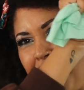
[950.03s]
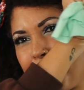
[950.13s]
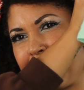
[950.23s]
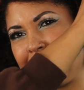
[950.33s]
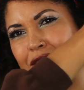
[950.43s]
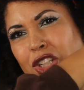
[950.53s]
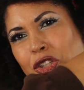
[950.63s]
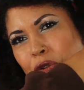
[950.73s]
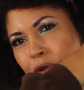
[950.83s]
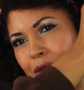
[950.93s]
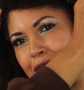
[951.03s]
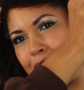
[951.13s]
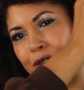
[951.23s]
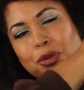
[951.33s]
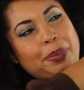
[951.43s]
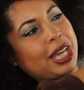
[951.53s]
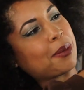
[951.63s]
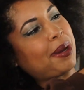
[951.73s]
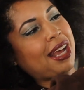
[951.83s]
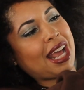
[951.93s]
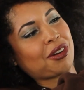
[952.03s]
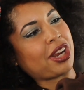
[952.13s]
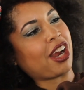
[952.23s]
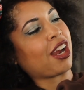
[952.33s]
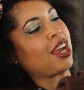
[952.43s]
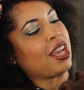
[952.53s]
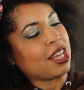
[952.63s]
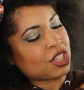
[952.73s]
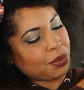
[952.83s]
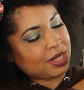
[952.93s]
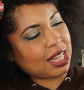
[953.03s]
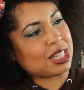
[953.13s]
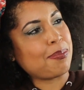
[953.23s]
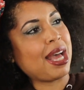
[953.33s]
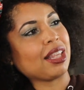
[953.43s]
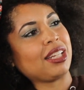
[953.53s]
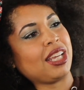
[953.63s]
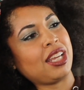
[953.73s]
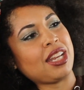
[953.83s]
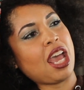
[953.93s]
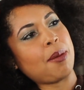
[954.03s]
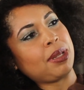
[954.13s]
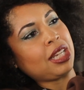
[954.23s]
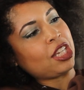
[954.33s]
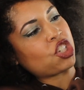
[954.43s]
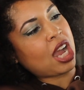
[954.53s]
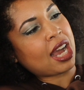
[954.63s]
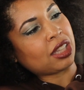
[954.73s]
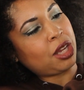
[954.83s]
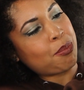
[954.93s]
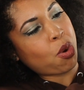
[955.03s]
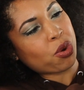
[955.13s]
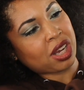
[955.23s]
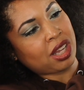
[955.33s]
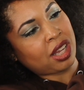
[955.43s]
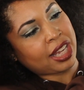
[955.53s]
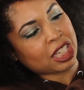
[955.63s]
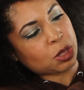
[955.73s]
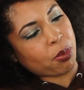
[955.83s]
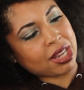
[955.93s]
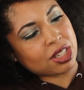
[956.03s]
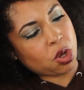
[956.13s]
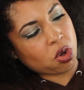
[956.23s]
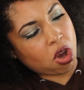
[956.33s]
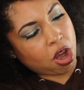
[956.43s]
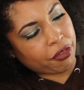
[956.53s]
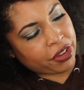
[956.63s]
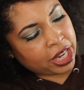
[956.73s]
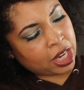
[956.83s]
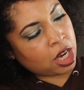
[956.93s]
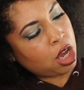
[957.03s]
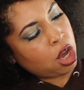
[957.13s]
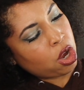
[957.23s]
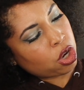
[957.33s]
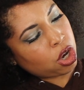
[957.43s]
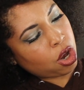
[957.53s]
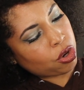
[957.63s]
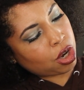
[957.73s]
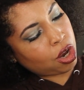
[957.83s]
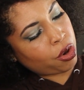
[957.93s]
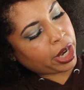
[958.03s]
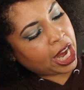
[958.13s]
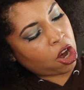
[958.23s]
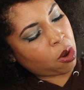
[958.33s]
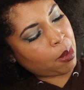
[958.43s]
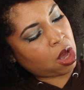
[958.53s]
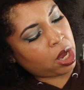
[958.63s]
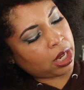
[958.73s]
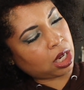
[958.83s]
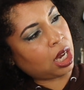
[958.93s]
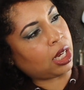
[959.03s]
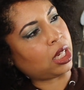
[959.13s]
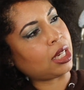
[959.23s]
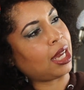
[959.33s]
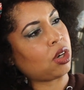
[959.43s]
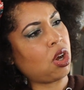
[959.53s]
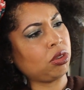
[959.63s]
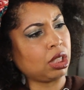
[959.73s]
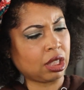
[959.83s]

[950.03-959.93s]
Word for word: up because it's a little big, but I don't care. So it says melanin, ebony, chocolate, mocha, espresso, coffee, cocoa, caramel, and honey. Now the only